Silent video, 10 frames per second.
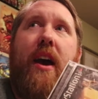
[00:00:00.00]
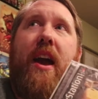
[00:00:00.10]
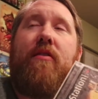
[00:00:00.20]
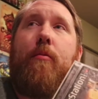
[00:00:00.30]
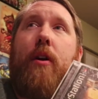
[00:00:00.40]
I
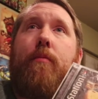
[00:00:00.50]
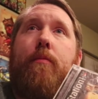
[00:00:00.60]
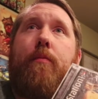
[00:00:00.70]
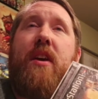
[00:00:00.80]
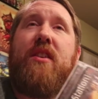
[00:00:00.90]
have them on
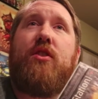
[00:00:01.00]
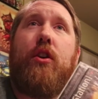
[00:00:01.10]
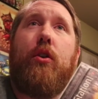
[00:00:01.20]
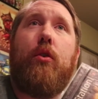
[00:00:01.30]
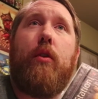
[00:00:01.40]

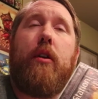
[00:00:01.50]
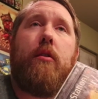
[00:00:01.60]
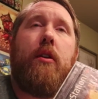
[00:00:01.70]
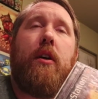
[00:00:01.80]
PS2 and